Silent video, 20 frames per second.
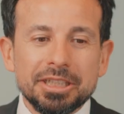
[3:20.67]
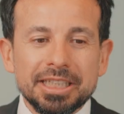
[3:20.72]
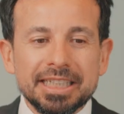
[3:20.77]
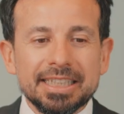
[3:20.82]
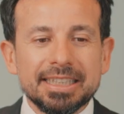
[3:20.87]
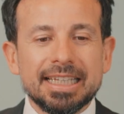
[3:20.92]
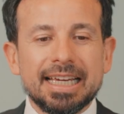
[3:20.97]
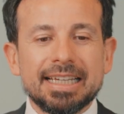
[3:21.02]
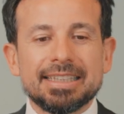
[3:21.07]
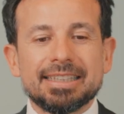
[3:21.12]
you
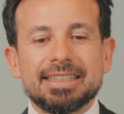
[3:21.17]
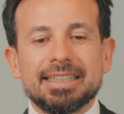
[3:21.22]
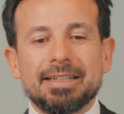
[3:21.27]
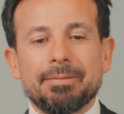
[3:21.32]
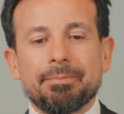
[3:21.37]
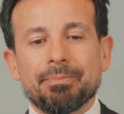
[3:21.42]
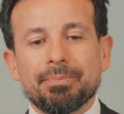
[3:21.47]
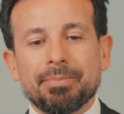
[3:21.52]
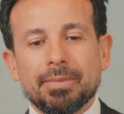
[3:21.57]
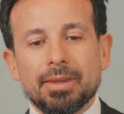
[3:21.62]
think that
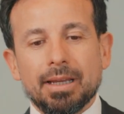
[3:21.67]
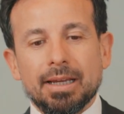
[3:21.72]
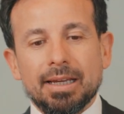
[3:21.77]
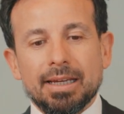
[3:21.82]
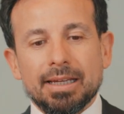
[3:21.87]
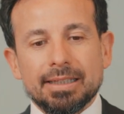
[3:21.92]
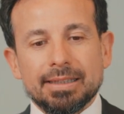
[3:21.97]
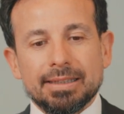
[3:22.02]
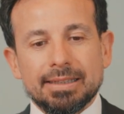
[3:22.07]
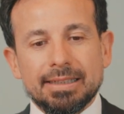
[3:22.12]

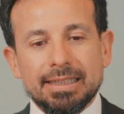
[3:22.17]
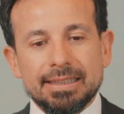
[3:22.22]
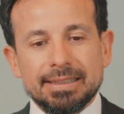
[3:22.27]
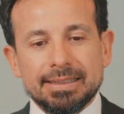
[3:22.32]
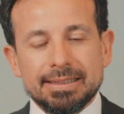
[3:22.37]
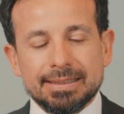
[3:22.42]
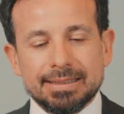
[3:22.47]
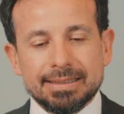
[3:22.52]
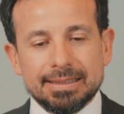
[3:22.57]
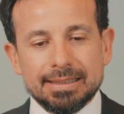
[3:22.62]

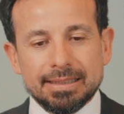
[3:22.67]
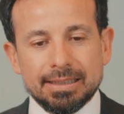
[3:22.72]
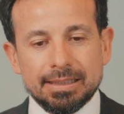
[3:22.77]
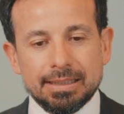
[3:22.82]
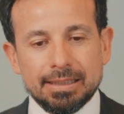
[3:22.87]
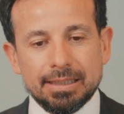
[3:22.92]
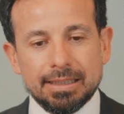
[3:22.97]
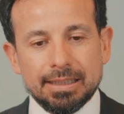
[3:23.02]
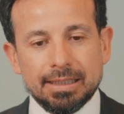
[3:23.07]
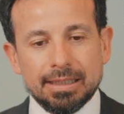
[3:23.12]
this
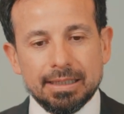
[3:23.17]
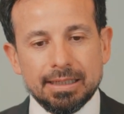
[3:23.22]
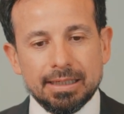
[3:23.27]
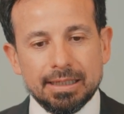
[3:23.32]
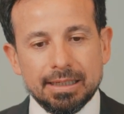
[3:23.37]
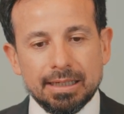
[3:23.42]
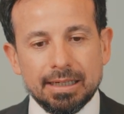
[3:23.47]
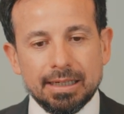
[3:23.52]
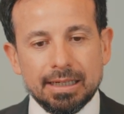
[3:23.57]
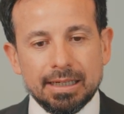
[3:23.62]

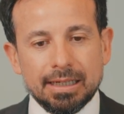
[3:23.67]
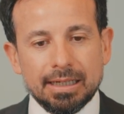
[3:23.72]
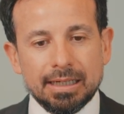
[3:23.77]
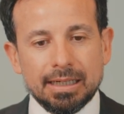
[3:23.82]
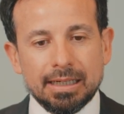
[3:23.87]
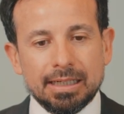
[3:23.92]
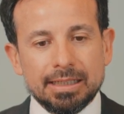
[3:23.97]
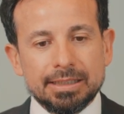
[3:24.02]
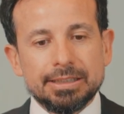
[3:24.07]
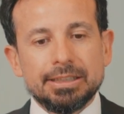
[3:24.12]

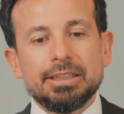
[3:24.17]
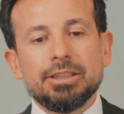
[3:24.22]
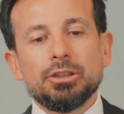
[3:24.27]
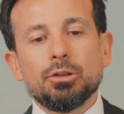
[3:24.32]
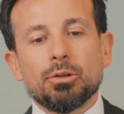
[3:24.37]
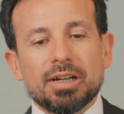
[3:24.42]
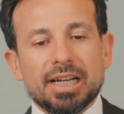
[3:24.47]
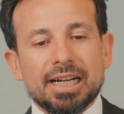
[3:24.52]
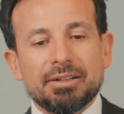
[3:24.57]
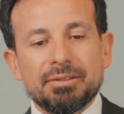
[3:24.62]

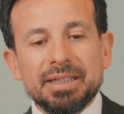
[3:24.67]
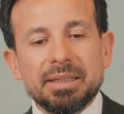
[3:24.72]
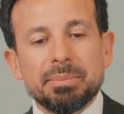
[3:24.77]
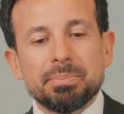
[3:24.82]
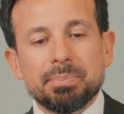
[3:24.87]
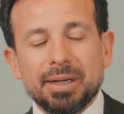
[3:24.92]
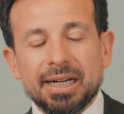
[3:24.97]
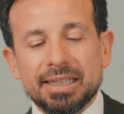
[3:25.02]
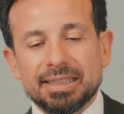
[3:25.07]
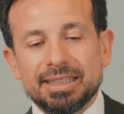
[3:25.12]
your career
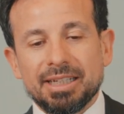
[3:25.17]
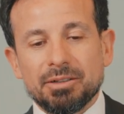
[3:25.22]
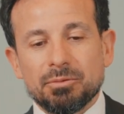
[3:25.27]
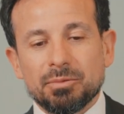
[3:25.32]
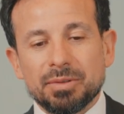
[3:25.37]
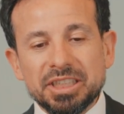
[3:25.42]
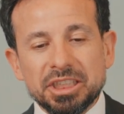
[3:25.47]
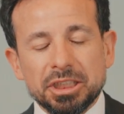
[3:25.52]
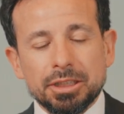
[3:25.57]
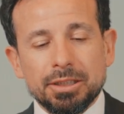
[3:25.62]
path
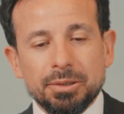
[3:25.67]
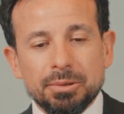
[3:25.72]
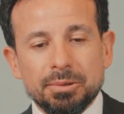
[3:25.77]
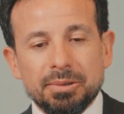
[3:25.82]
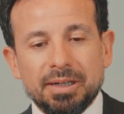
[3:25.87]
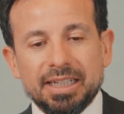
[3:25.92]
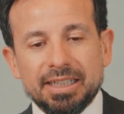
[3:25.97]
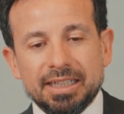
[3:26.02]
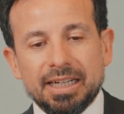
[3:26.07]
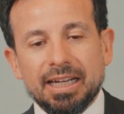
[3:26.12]
enriched
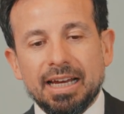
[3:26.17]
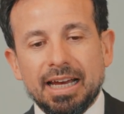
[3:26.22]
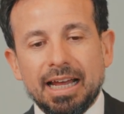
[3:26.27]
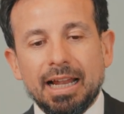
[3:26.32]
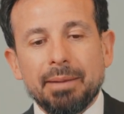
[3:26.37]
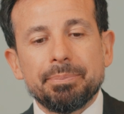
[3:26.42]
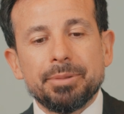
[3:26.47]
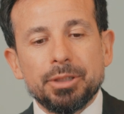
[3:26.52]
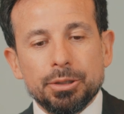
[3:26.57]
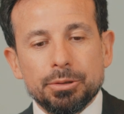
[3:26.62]
you and
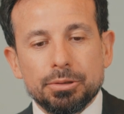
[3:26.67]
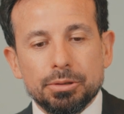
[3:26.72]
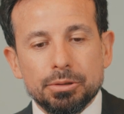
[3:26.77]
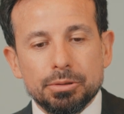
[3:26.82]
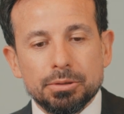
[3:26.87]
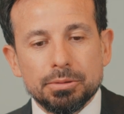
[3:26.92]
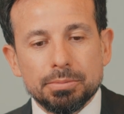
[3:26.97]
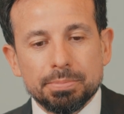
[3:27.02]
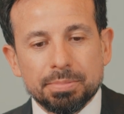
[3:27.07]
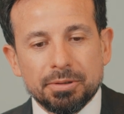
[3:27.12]
helped you
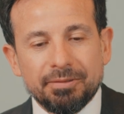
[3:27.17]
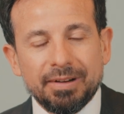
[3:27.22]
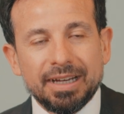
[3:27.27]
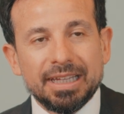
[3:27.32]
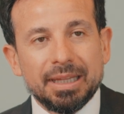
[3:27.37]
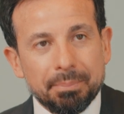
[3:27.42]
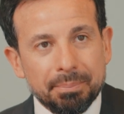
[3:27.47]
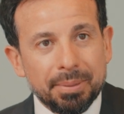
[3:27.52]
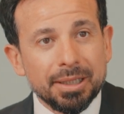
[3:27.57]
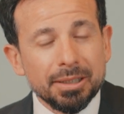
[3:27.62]
to
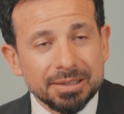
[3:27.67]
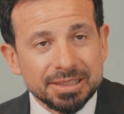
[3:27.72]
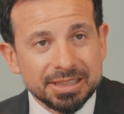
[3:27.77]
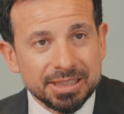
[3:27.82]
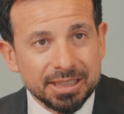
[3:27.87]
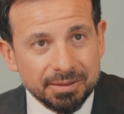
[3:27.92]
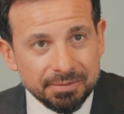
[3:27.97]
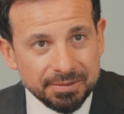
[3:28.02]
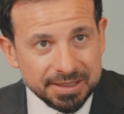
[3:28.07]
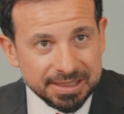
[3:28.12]
provide a better
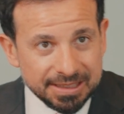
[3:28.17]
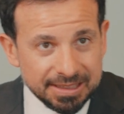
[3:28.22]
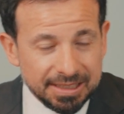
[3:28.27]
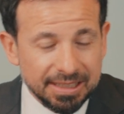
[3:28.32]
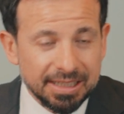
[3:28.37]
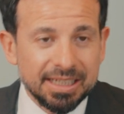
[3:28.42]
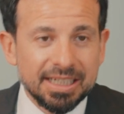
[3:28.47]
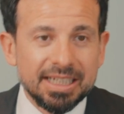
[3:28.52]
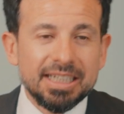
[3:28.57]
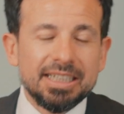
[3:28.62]
service
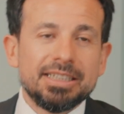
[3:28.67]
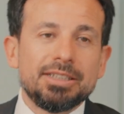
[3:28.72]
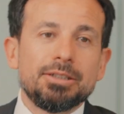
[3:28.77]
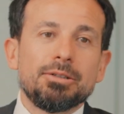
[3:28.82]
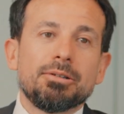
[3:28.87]
in